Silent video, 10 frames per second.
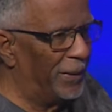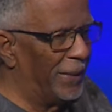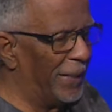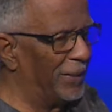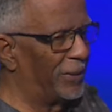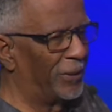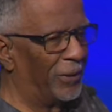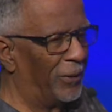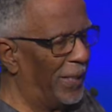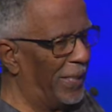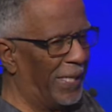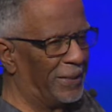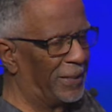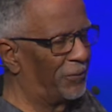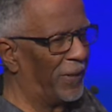And so I
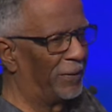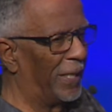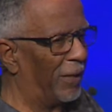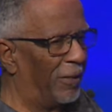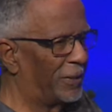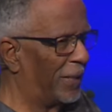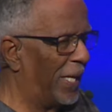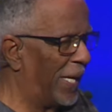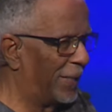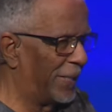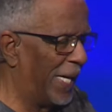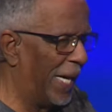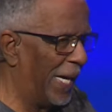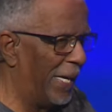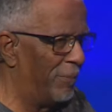just felt I lost a lot of
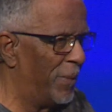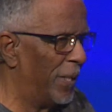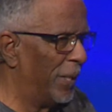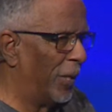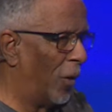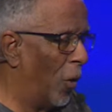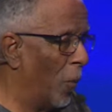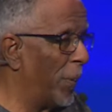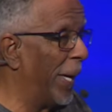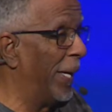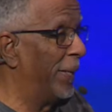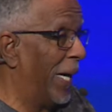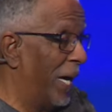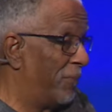time, hope, and I